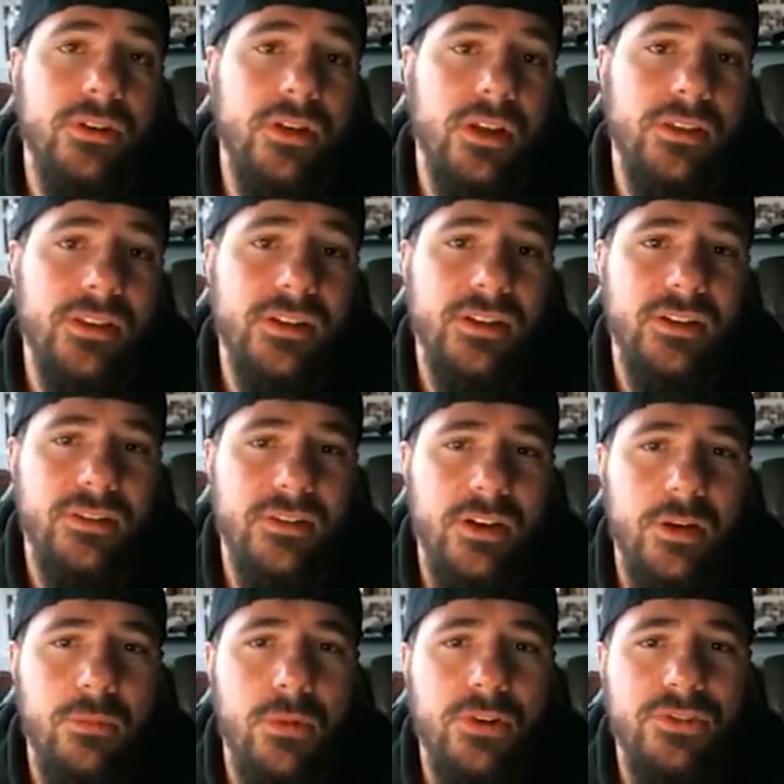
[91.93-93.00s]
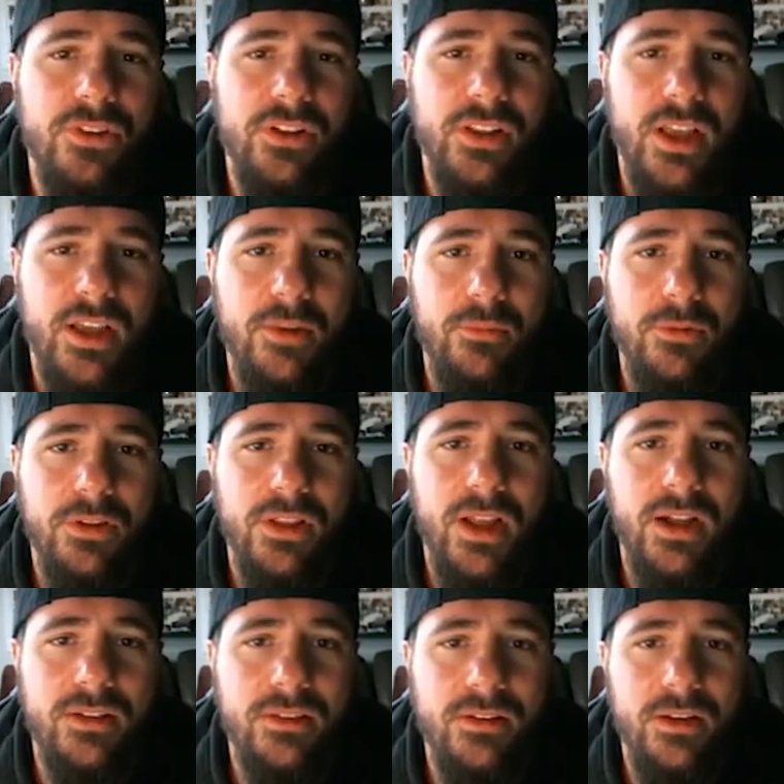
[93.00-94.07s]
I think that's uh, Marshon Lattimore
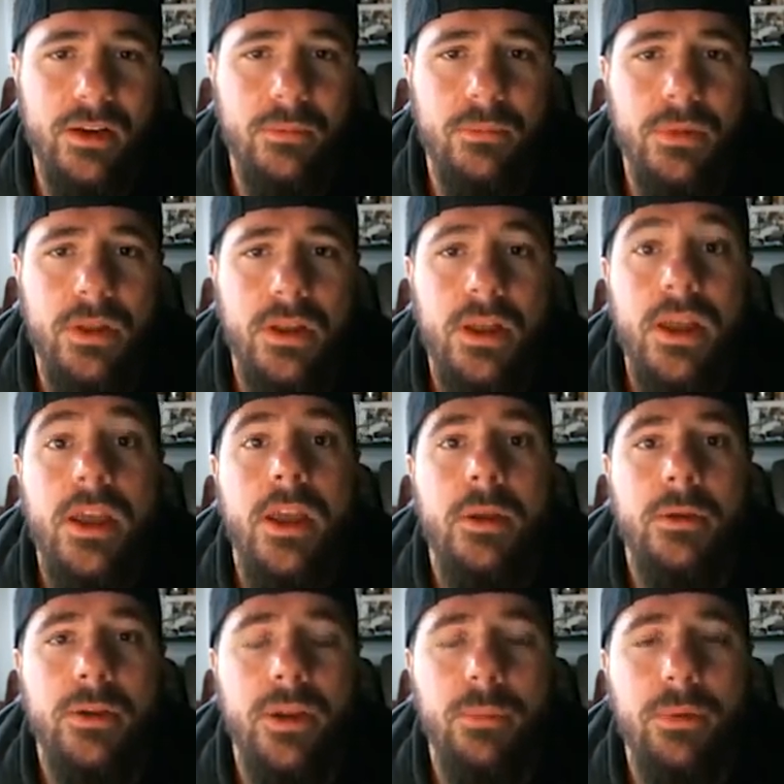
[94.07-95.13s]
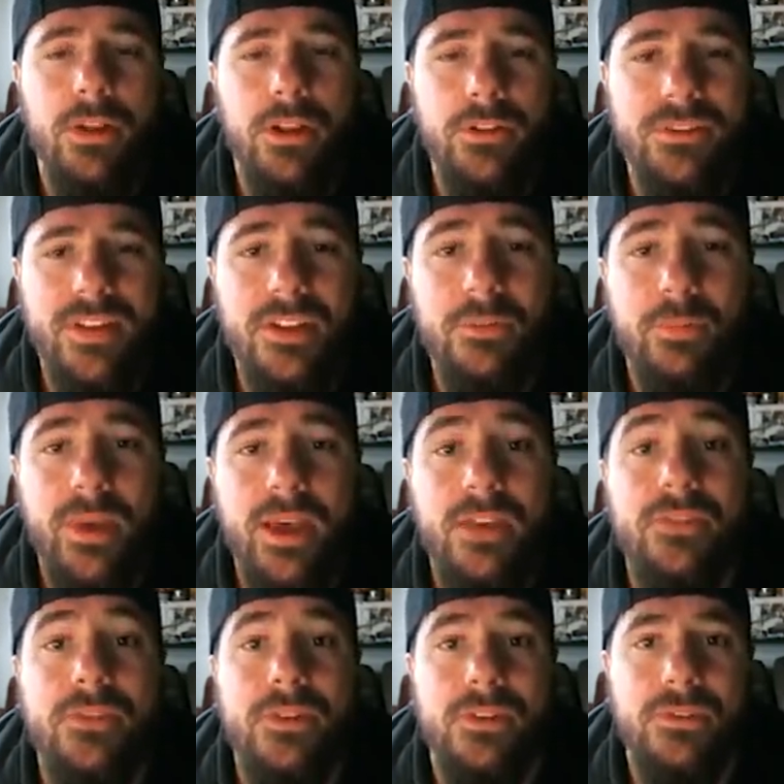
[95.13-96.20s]
locked it up. Here we go. going to put a little touch
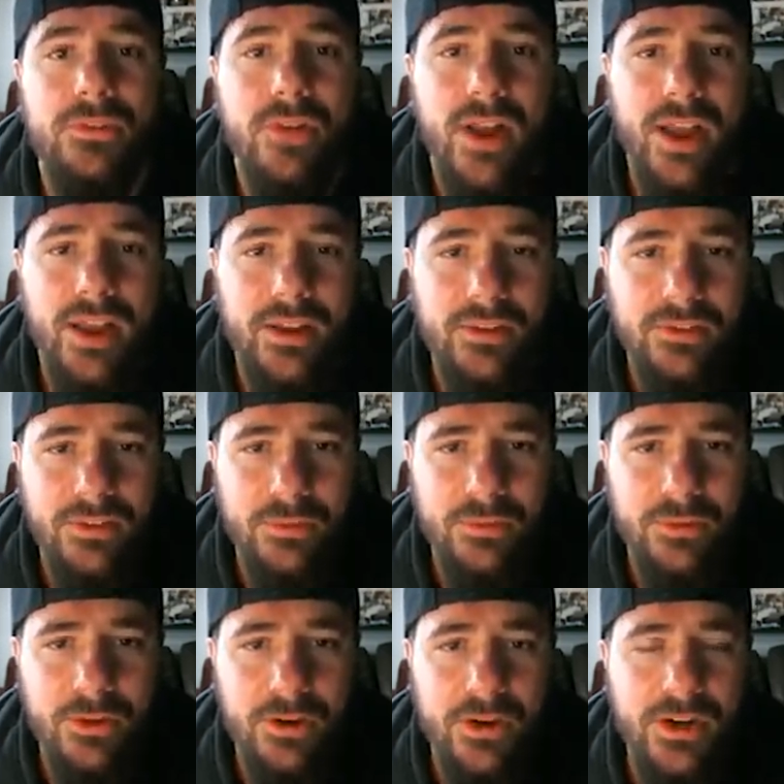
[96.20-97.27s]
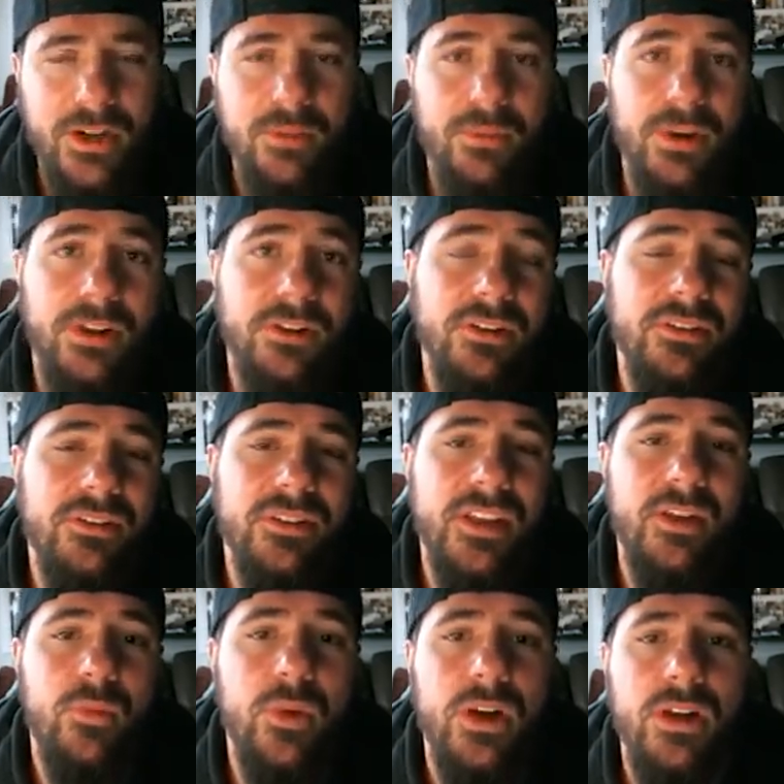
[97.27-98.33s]
pass on the drag because he was lurking it, but he couldn't
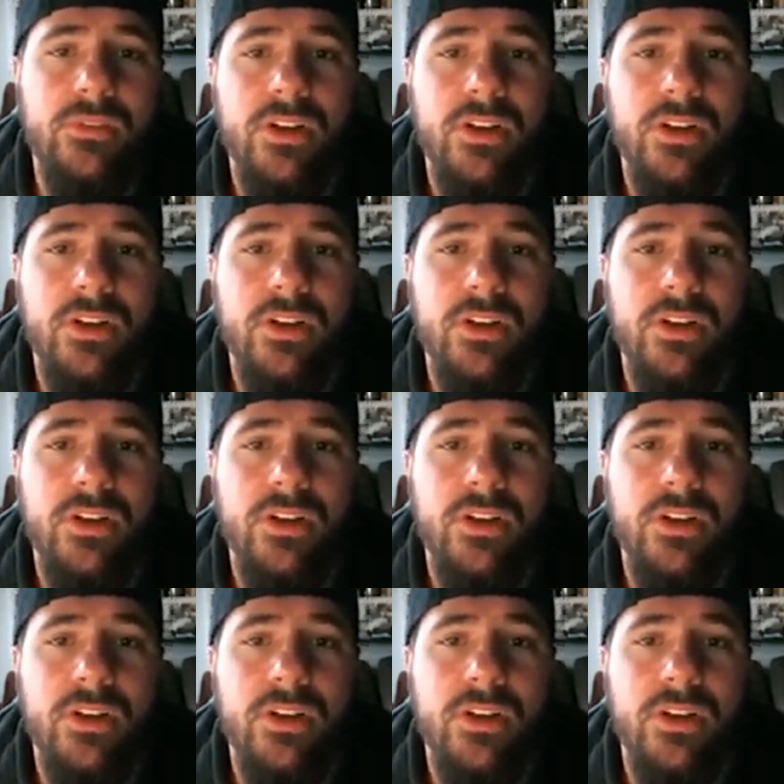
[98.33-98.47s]
stay with it if I